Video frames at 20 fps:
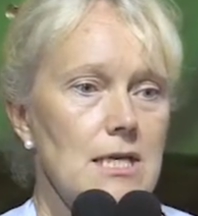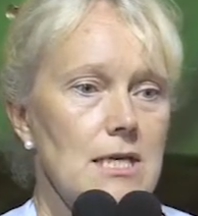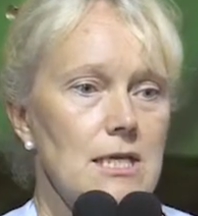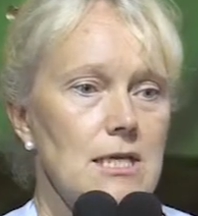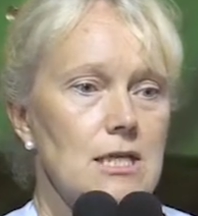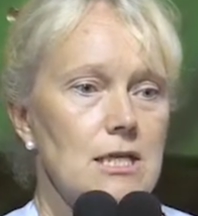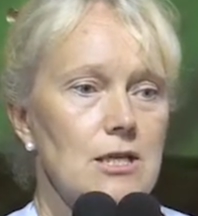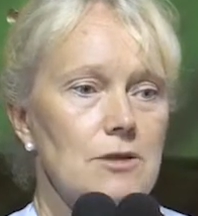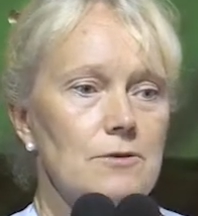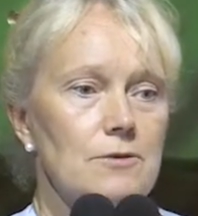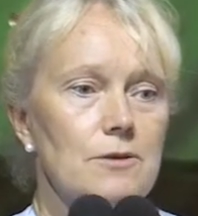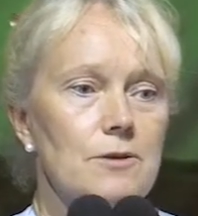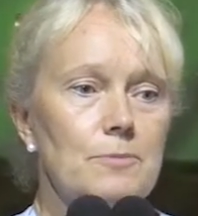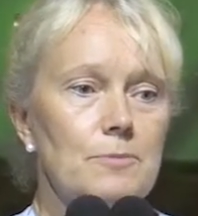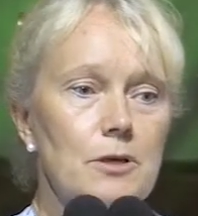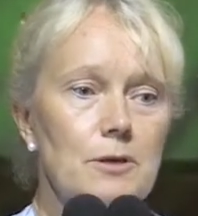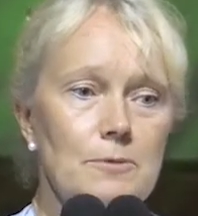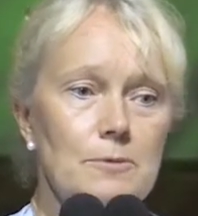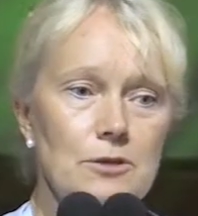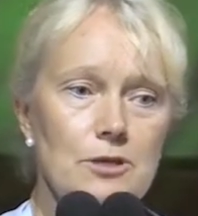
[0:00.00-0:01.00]
So the
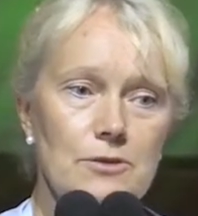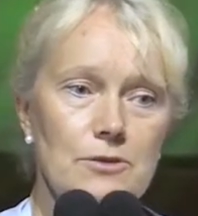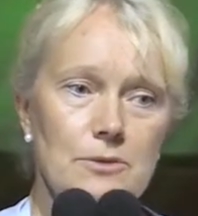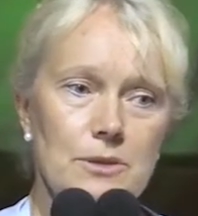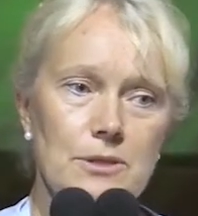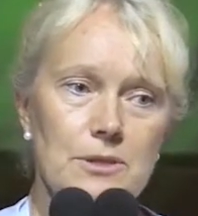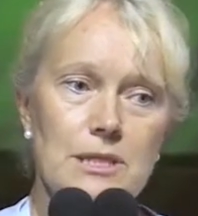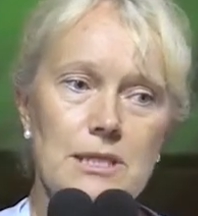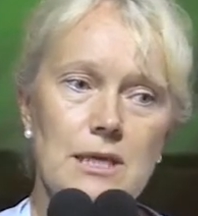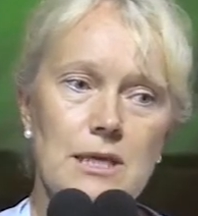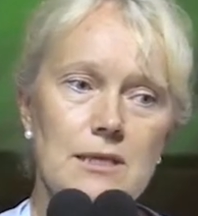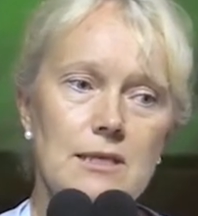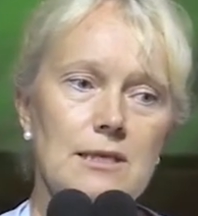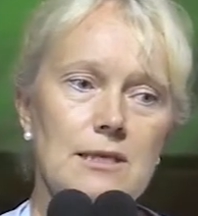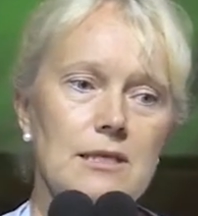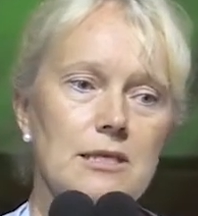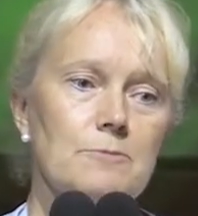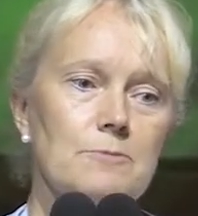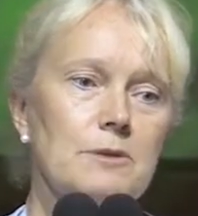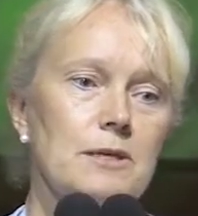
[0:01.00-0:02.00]
purpose of our study
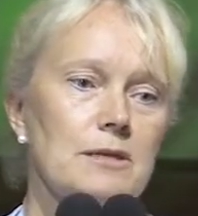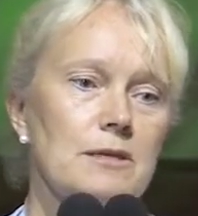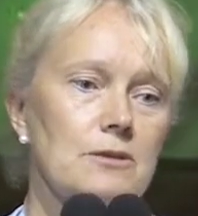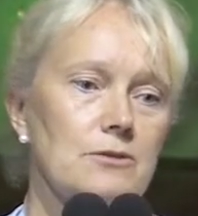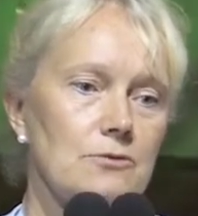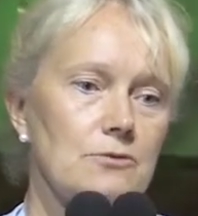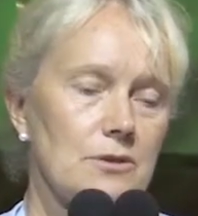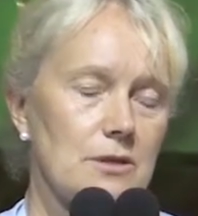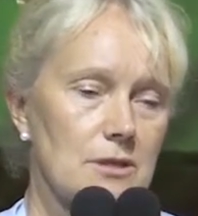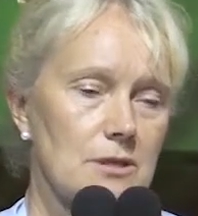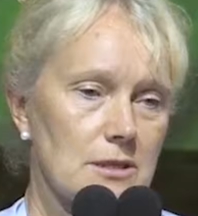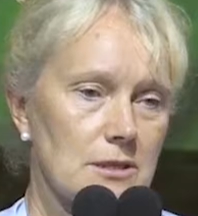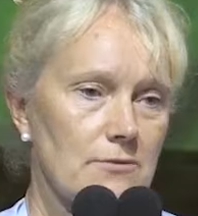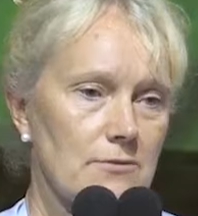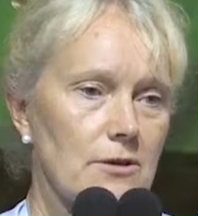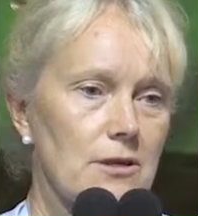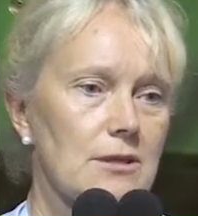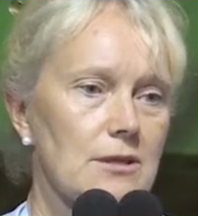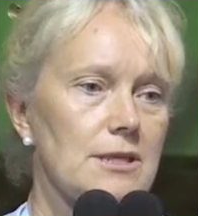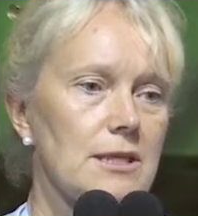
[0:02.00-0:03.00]
has been during
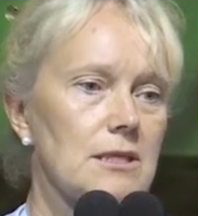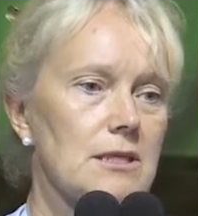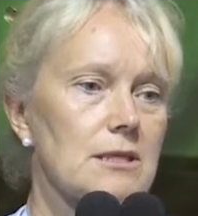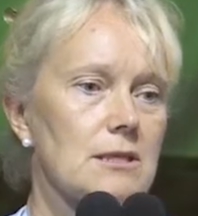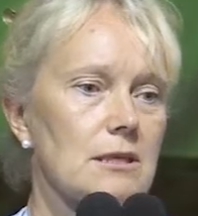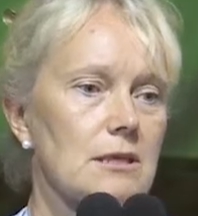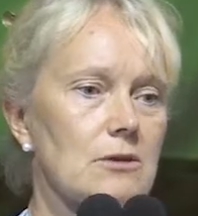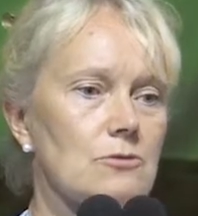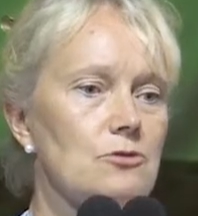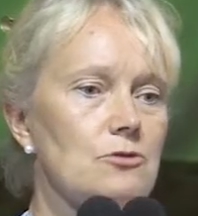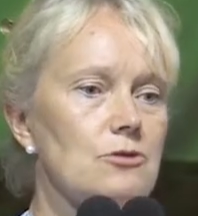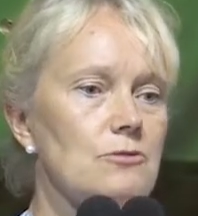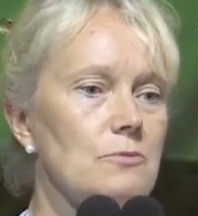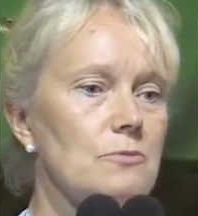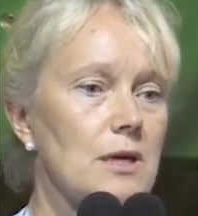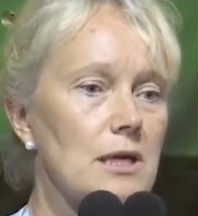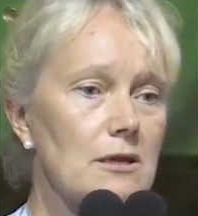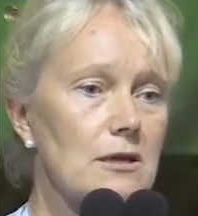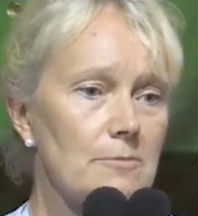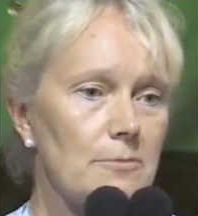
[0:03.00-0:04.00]
several years now to
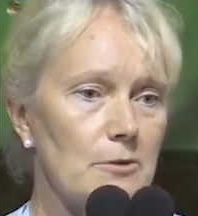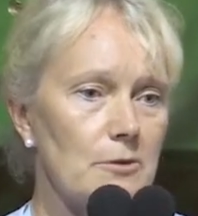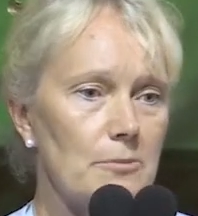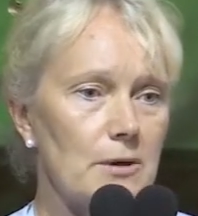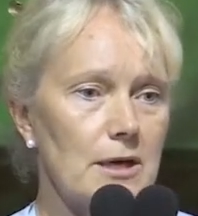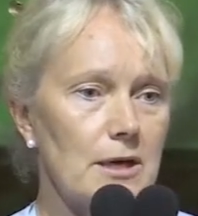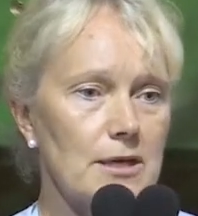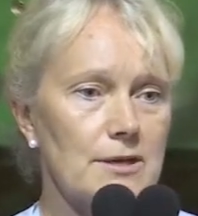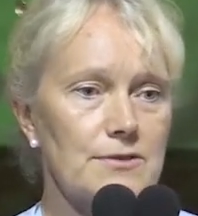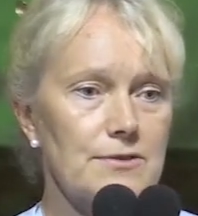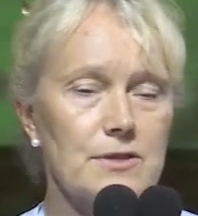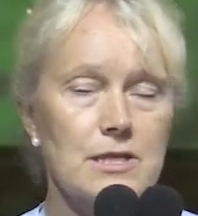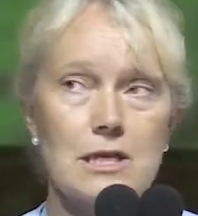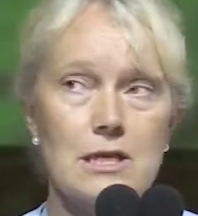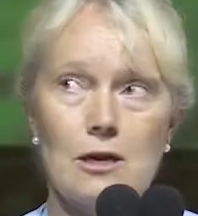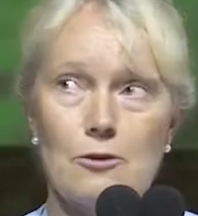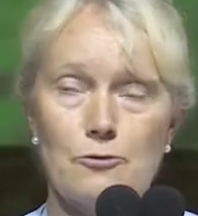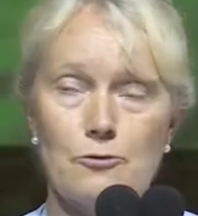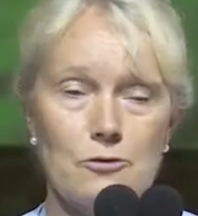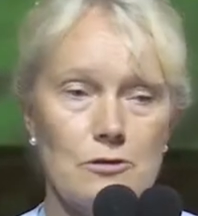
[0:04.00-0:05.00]
develop a bioactive
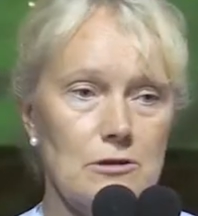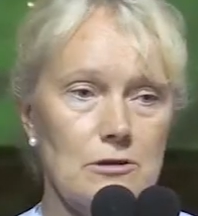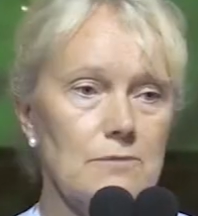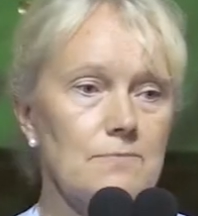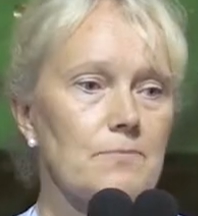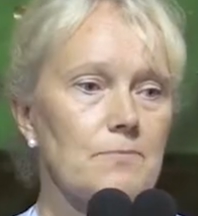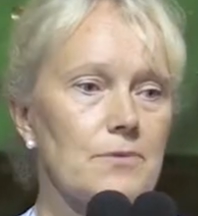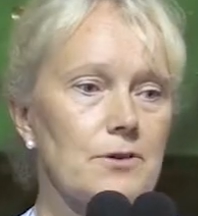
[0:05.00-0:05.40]
scaffold